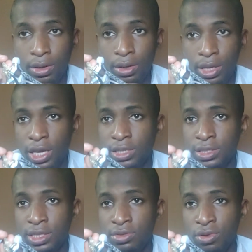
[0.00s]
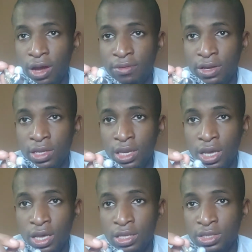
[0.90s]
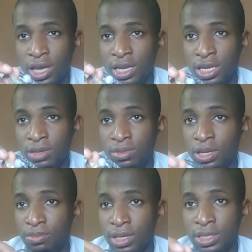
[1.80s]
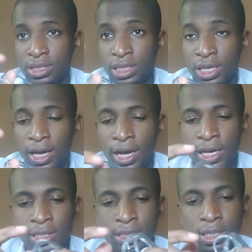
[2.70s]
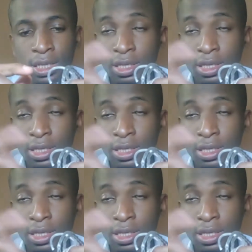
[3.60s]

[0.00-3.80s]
The EST driver in there is handling the mids and the highs.